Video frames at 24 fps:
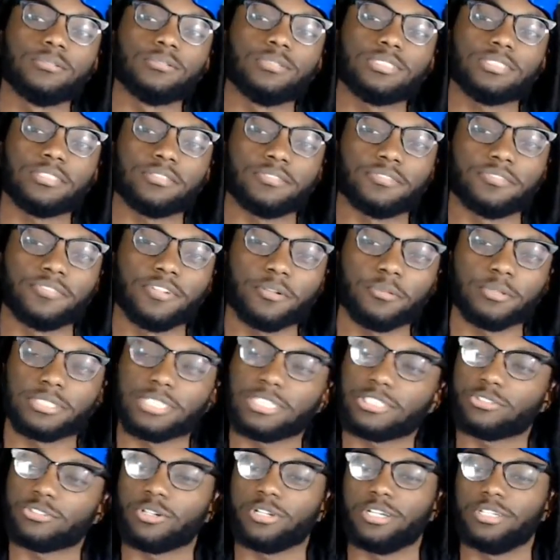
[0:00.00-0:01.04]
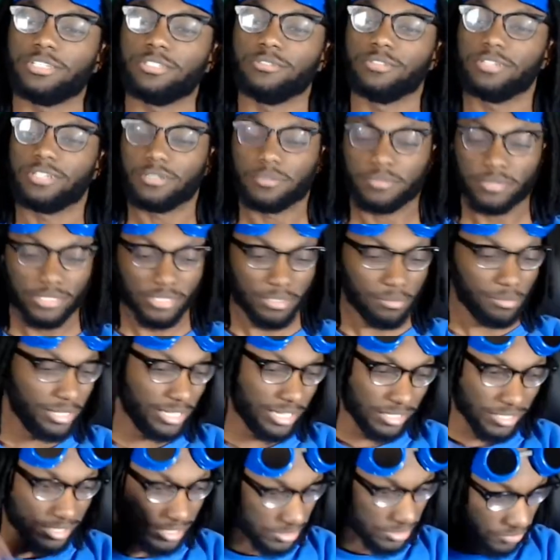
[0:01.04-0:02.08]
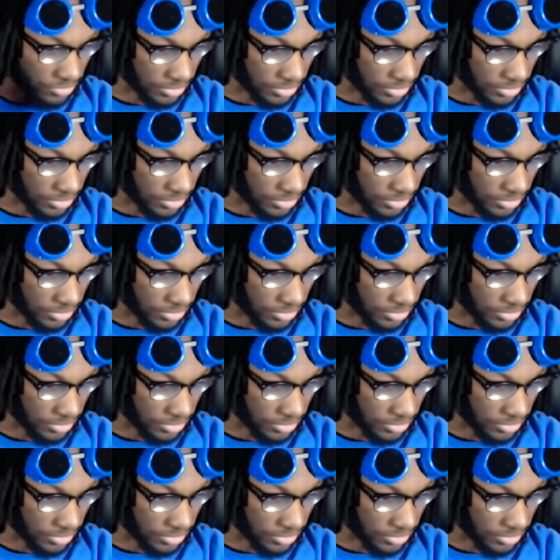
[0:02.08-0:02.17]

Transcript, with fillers: What the fuck was I trying to do there? Let's end this